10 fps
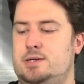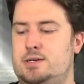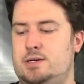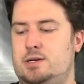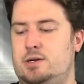
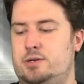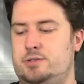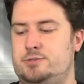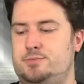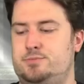
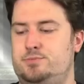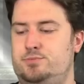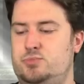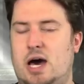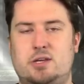
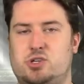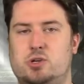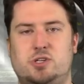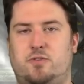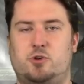Not as good
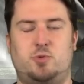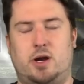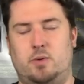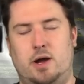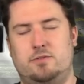as the first
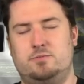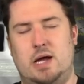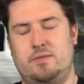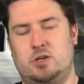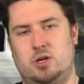Wreck-It Ralph.
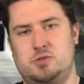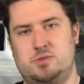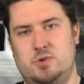Not even close.